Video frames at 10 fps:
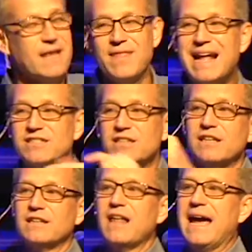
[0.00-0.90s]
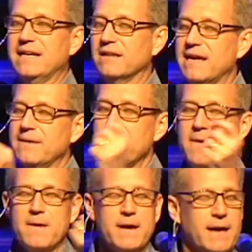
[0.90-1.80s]
And that's the light. Like
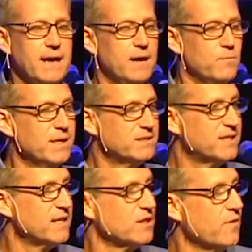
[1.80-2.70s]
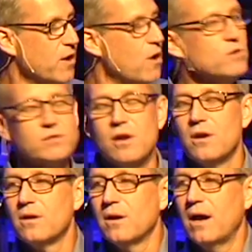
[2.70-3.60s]
when it says on those
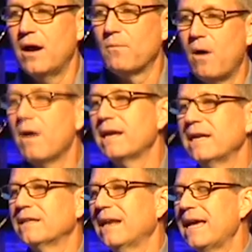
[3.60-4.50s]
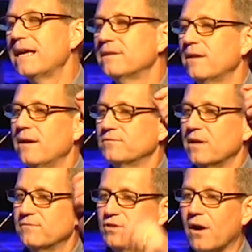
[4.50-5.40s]
walking in the land
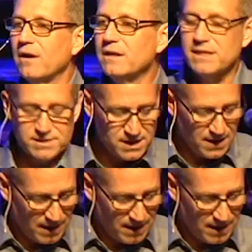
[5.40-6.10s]
of darkness,